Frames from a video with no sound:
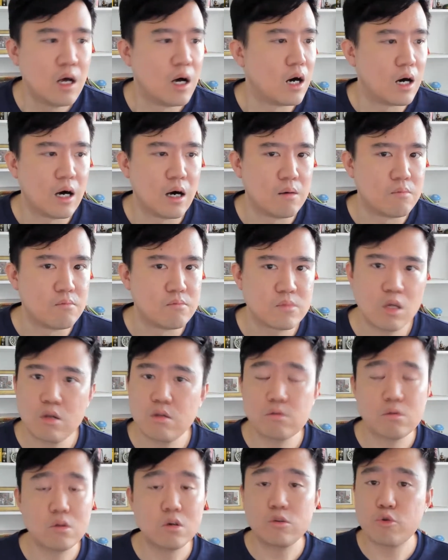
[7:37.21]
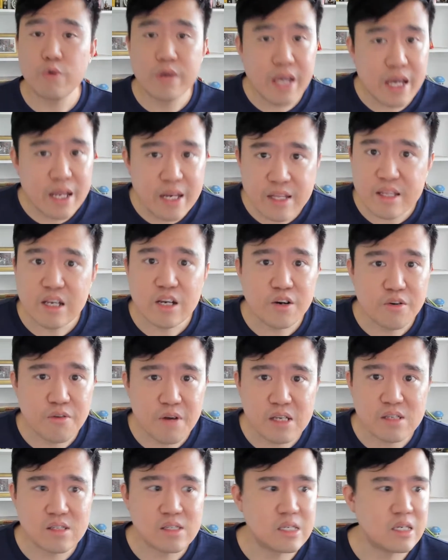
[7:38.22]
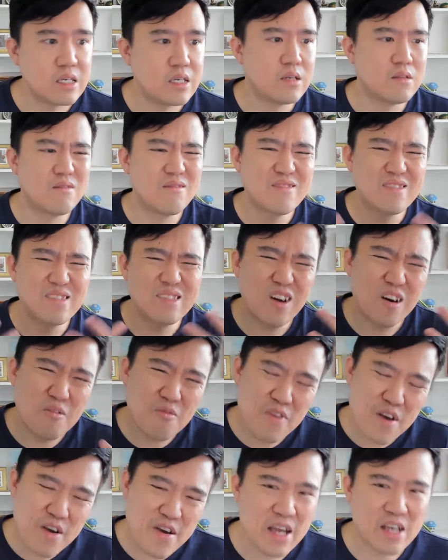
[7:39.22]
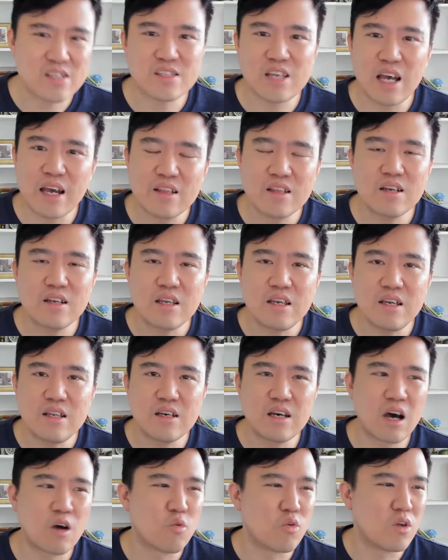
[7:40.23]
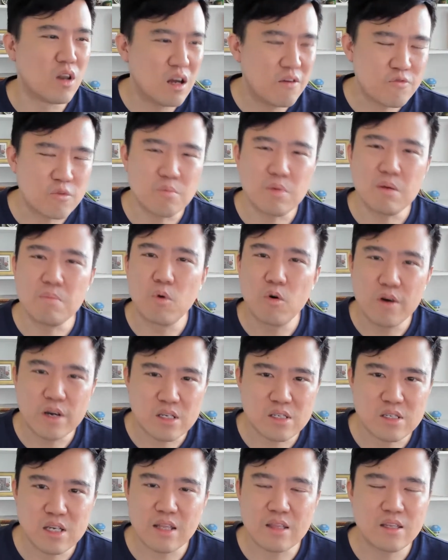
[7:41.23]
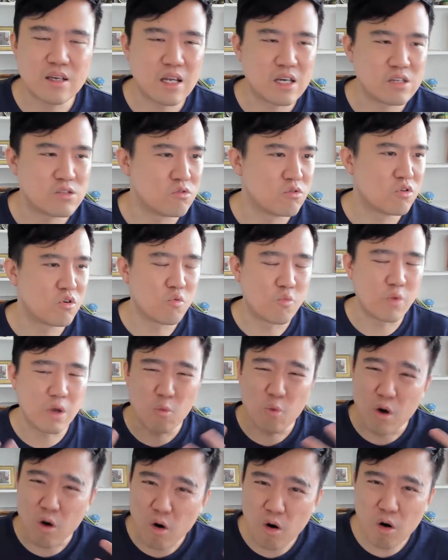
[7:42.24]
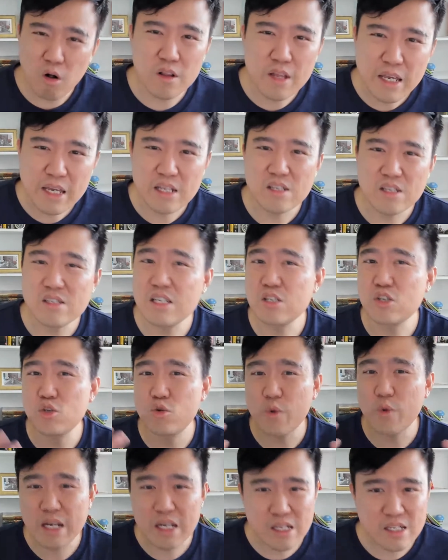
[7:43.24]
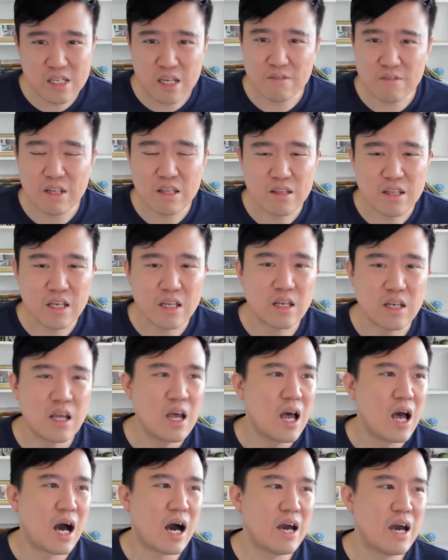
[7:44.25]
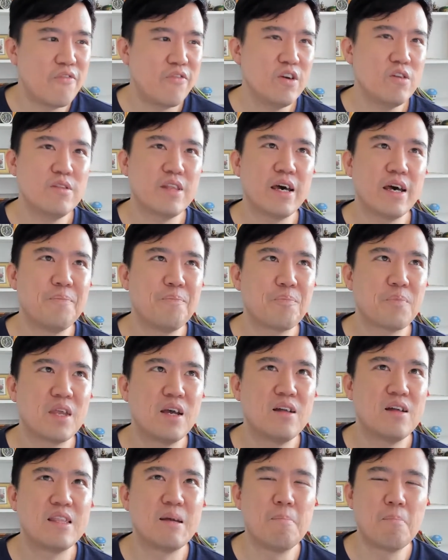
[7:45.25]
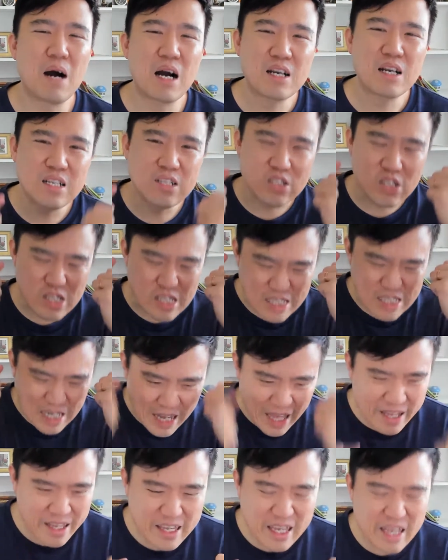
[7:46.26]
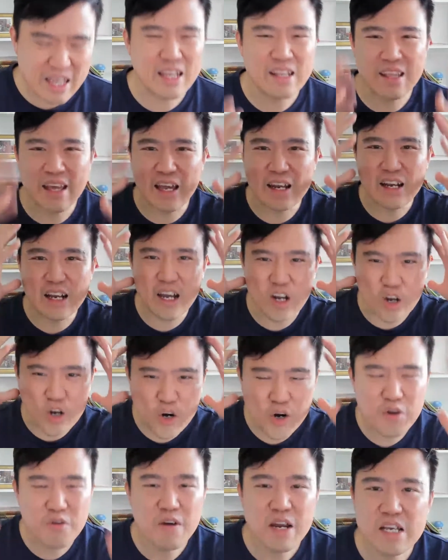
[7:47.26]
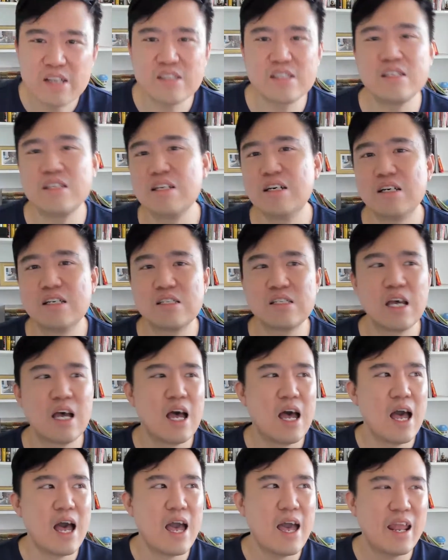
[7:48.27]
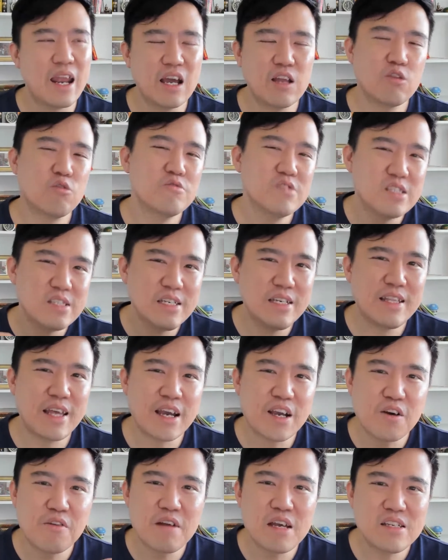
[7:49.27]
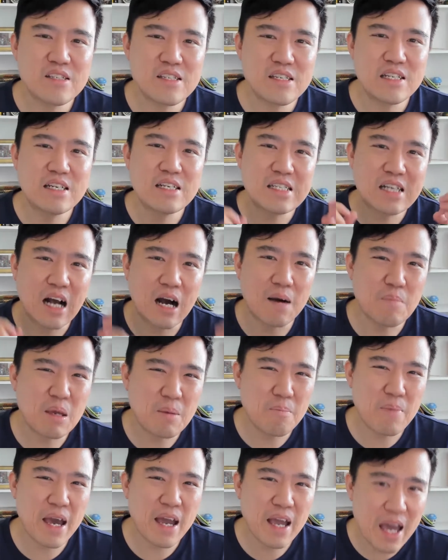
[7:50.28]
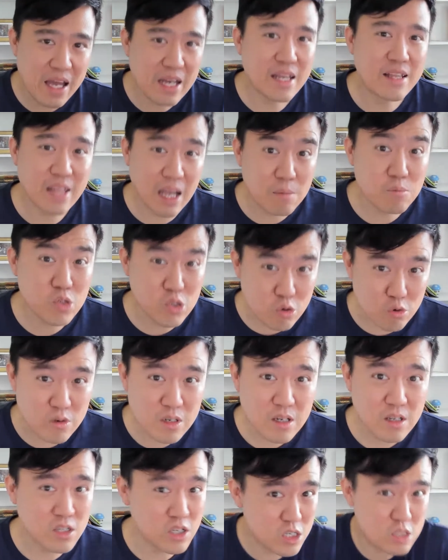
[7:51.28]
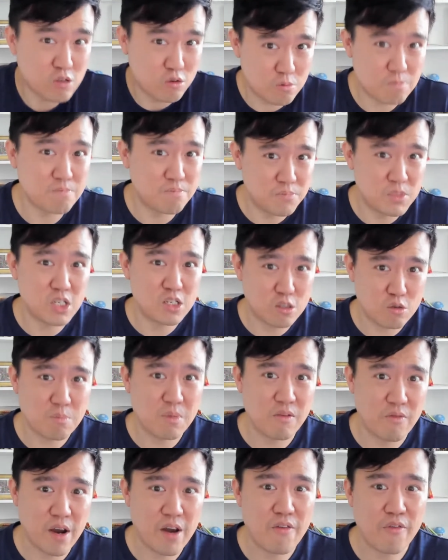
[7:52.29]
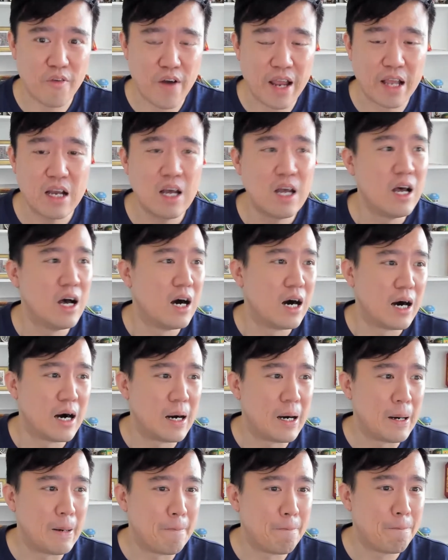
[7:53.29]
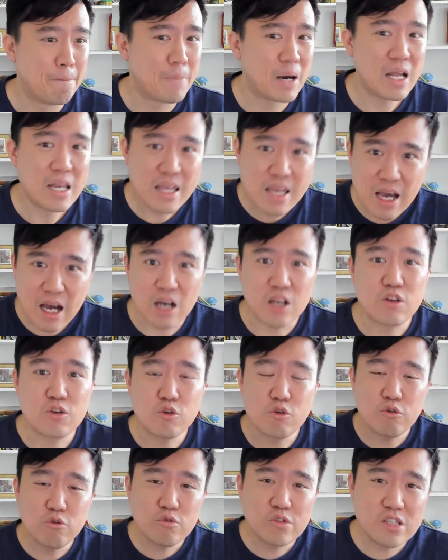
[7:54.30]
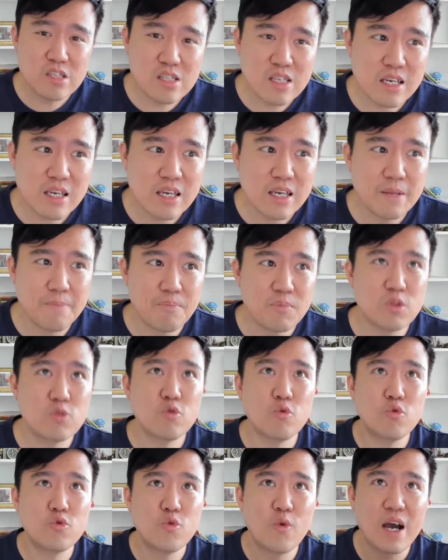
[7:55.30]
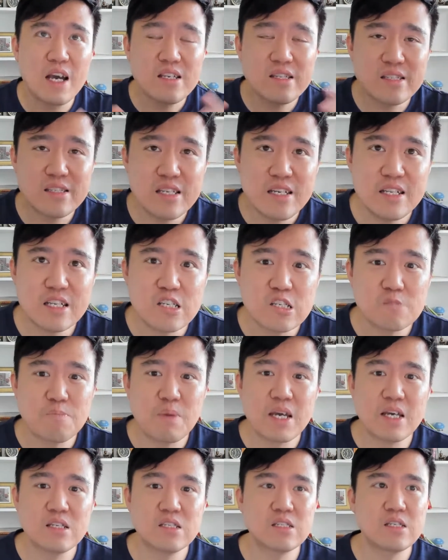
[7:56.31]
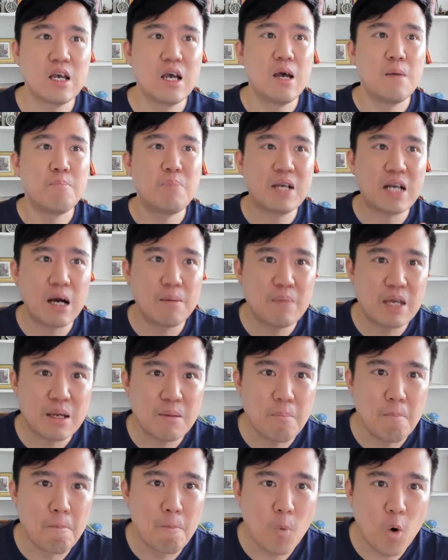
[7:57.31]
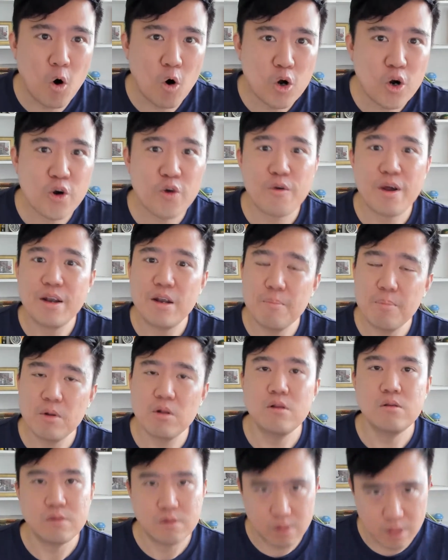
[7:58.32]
Not doing anything crazy, not very excited either. I would love to be more excited. As you know, we were all in since 2017. I feel that the market is just lacking in that kind of craziness. And I don't see that craziness coming back anytime soon, just to be very frank. But yeah, do you see it? Do I see the space becoming more credible?